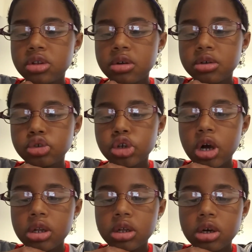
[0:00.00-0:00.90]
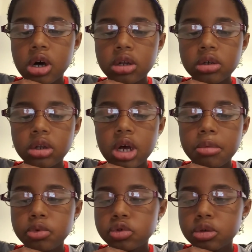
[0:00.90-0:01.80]
chocolate-colored
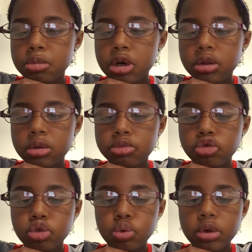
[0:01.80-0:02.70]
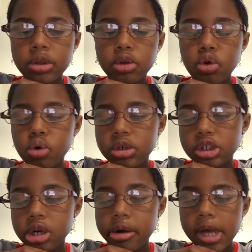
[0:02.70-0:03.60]
llama was among them, still wearing the golden
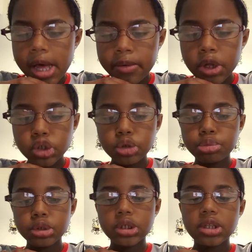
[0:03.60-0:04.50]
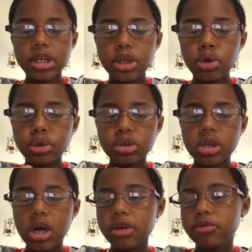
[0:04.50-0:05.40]
tiara. Rachel breathed a huge
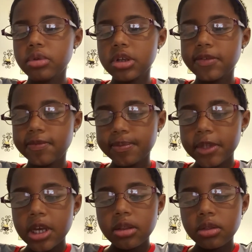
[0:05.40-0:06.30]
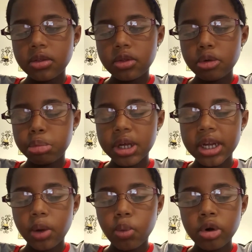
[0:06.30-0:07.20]
sigh of relief. Their plan
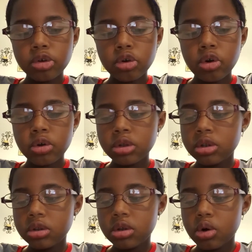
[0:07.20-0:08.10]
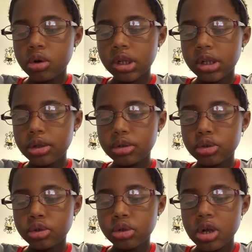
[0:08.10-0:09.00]
had worked. All they needed
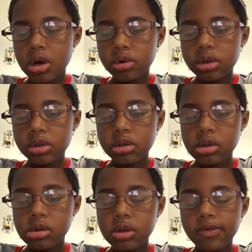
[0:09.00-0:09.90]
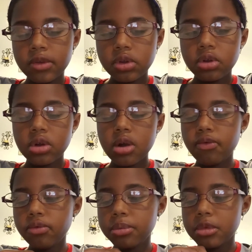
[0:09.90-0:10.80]
to now get to lift the tiara
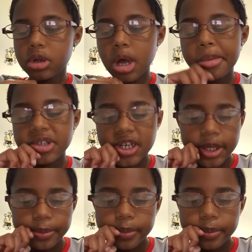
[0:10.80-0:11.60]
from the llama's head.